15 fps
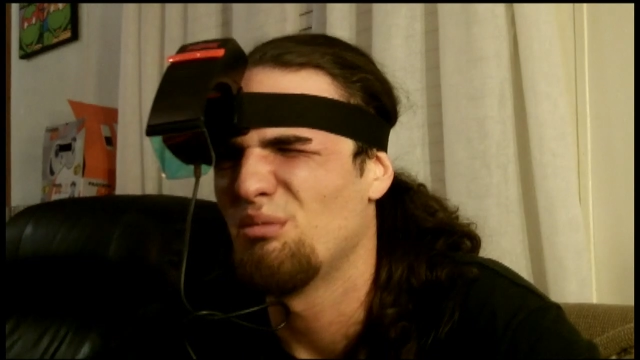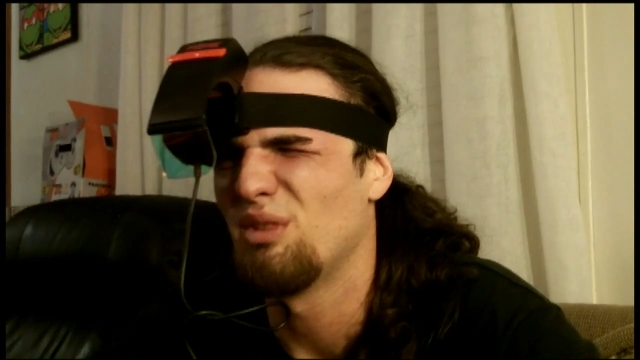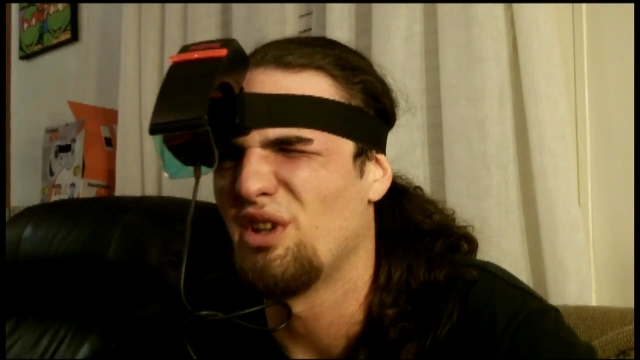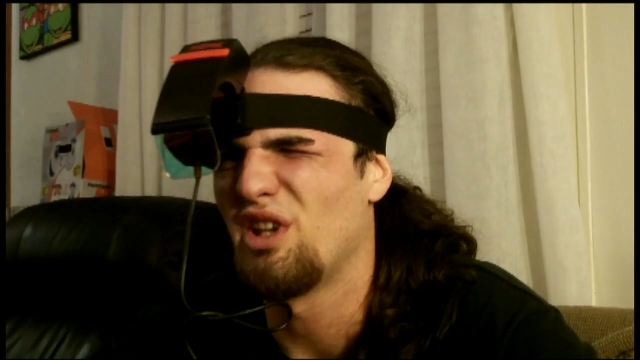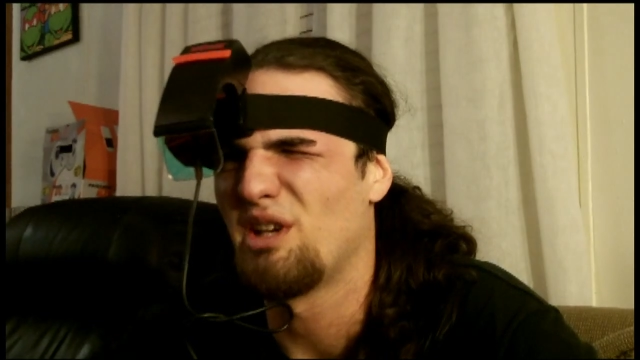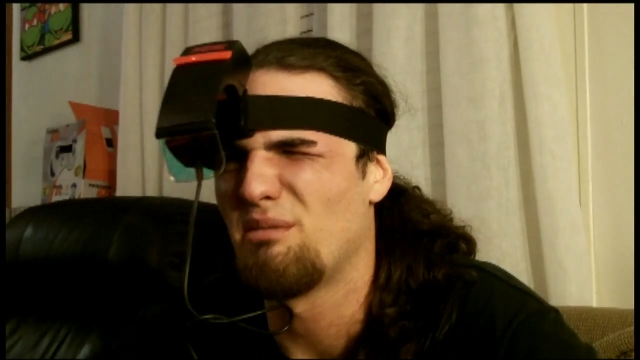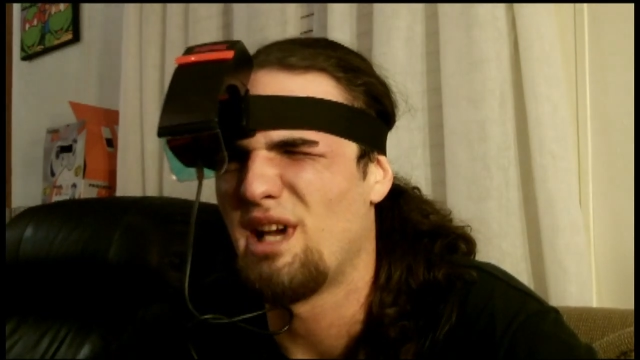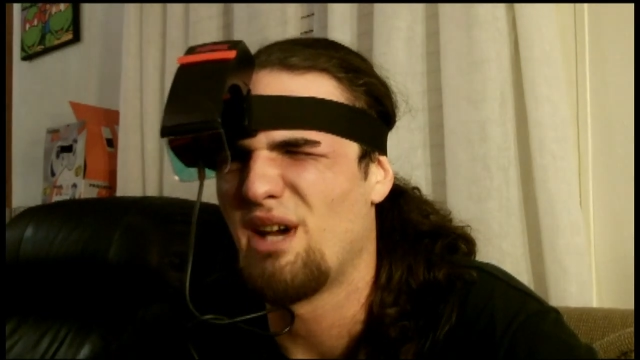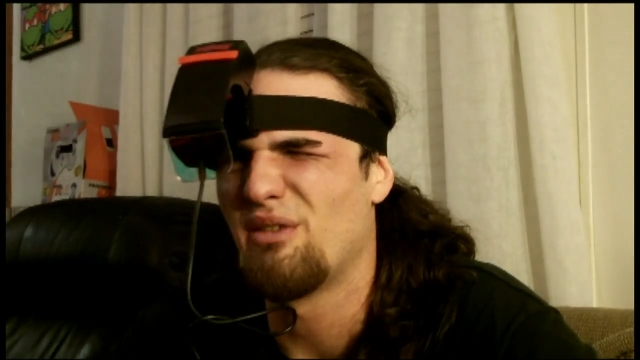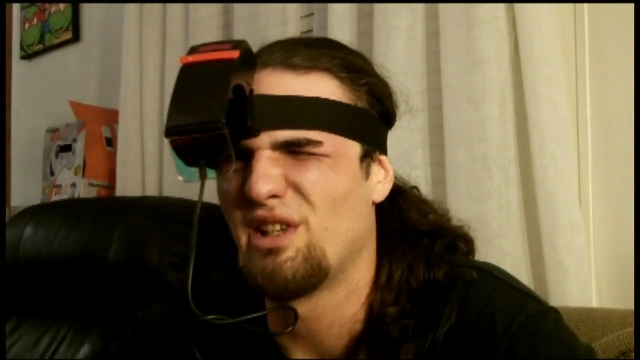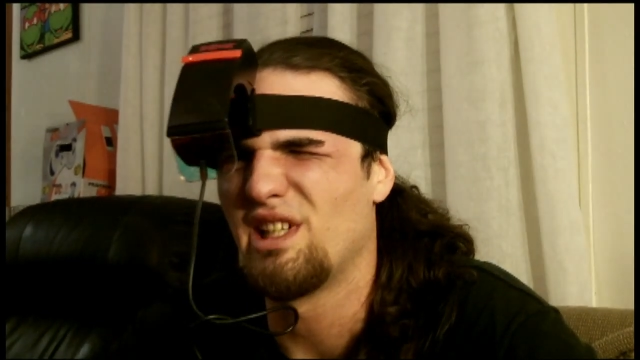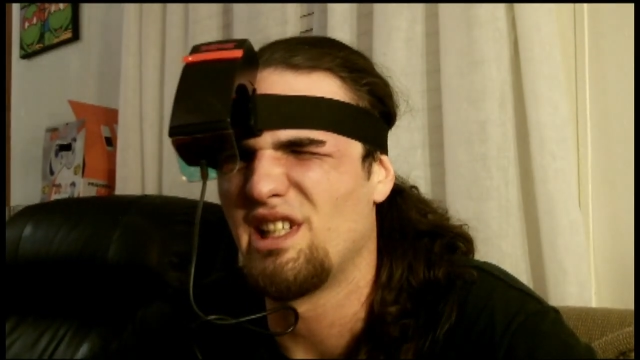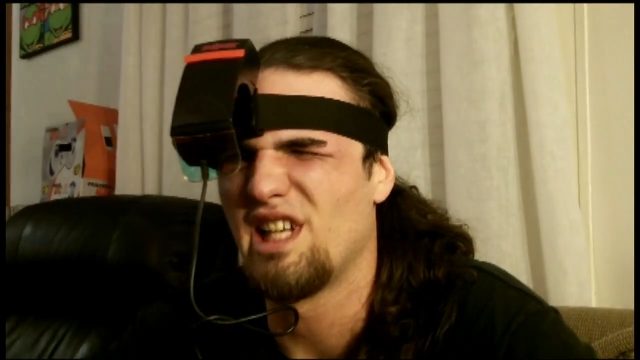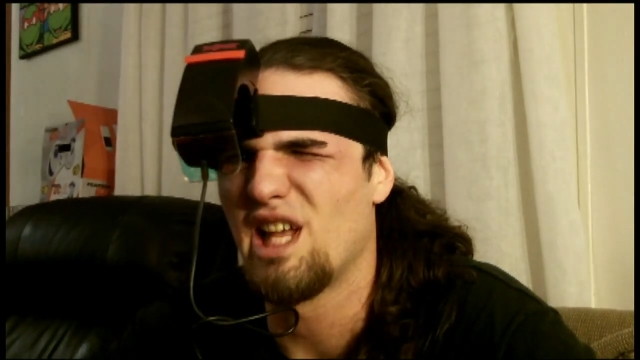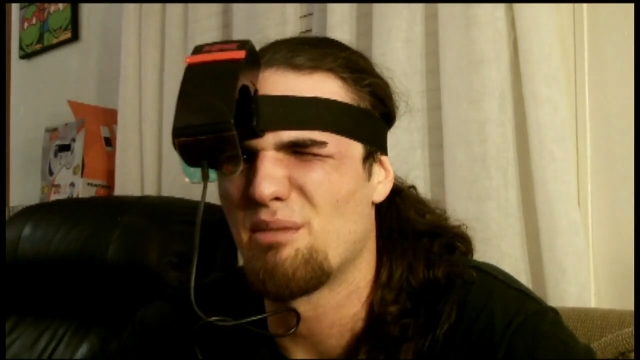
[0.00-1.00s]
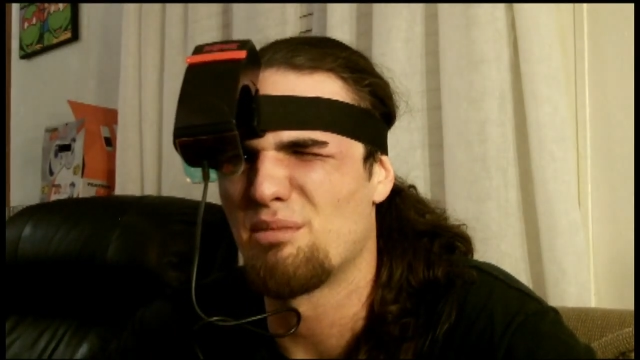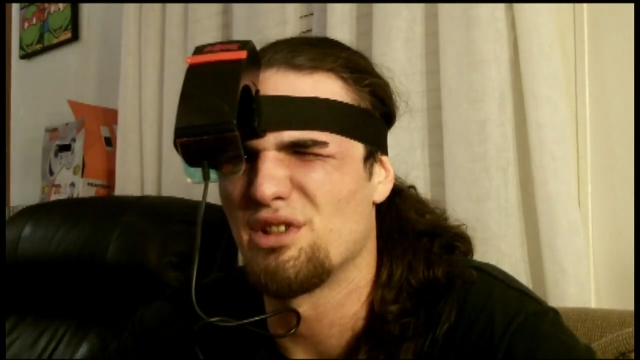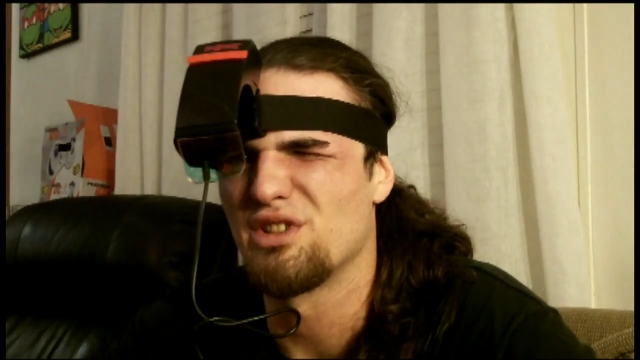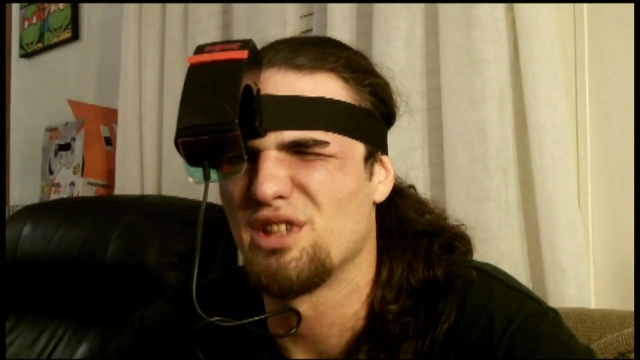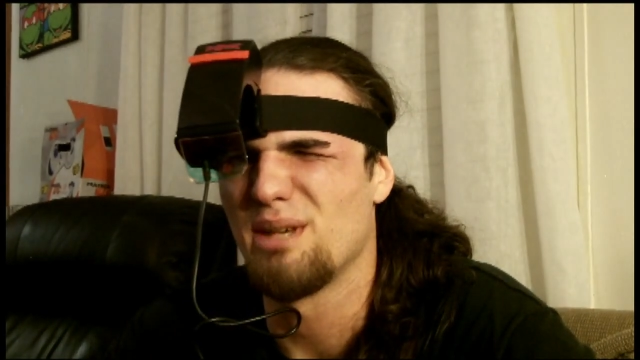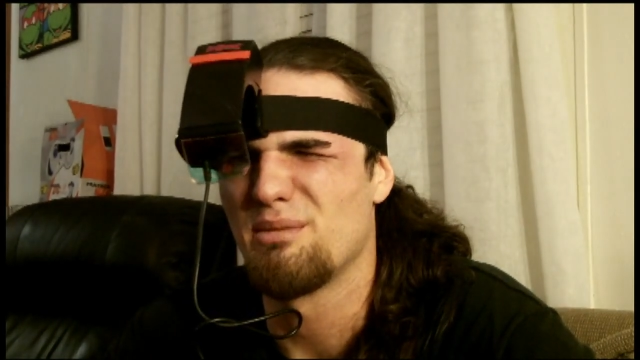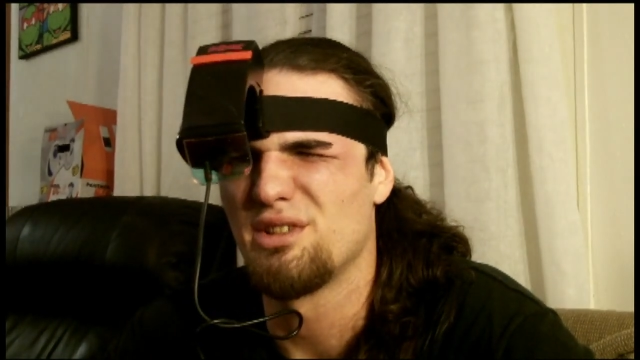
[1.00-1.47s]
but then I'm having a depth
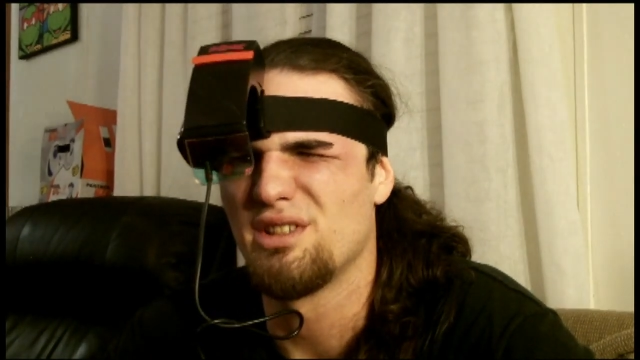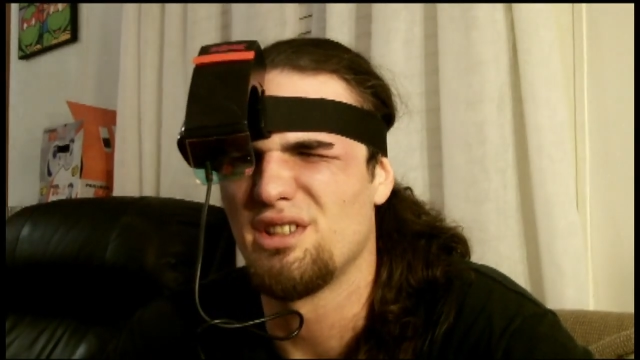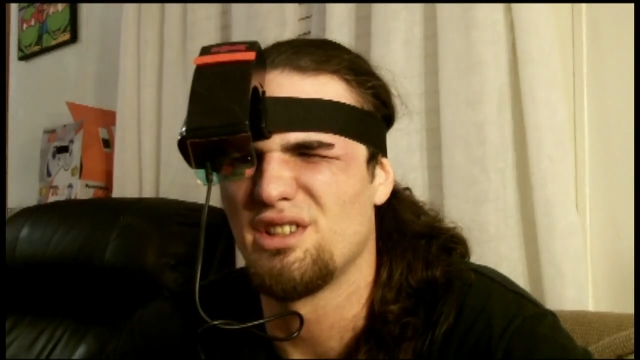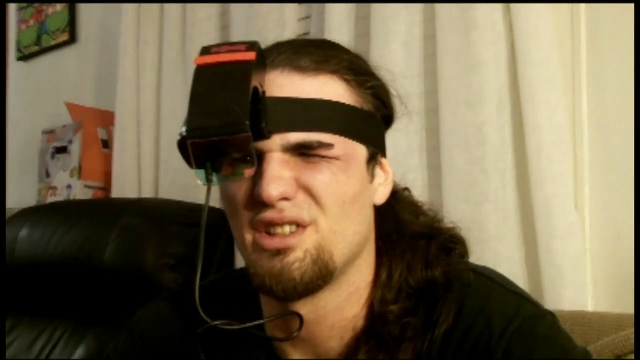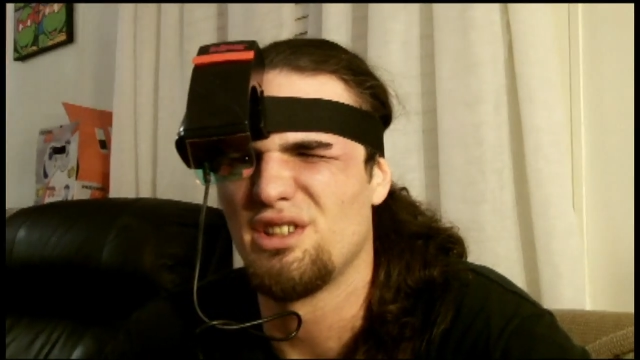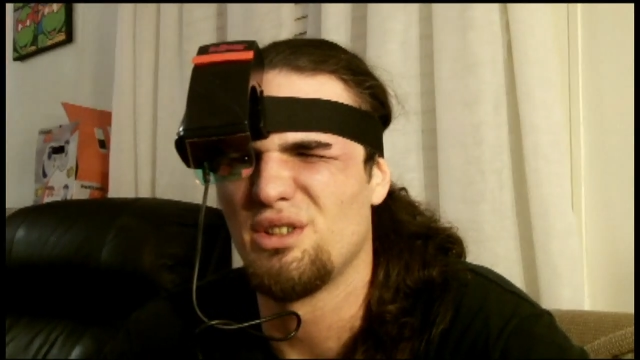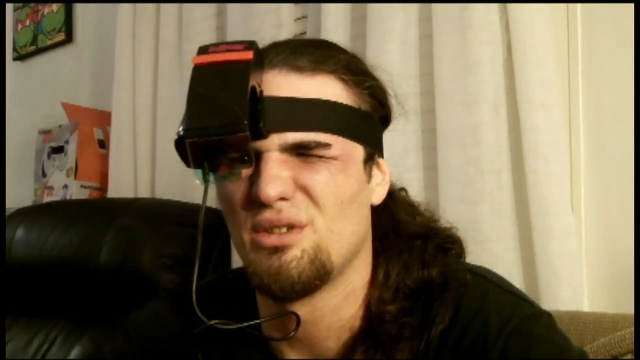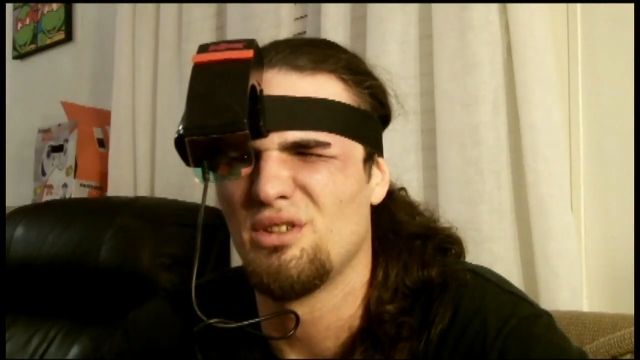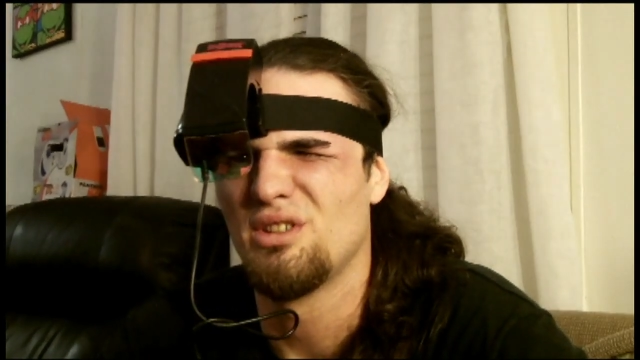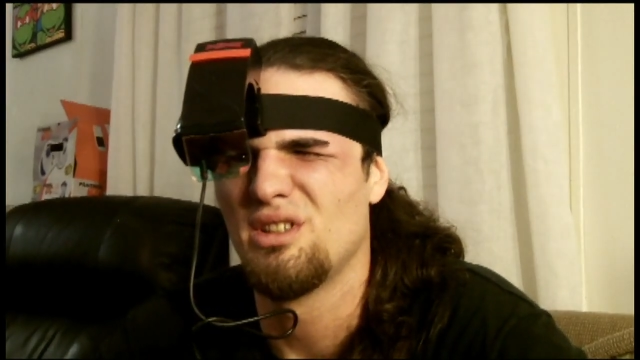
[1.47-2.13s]
perception issue.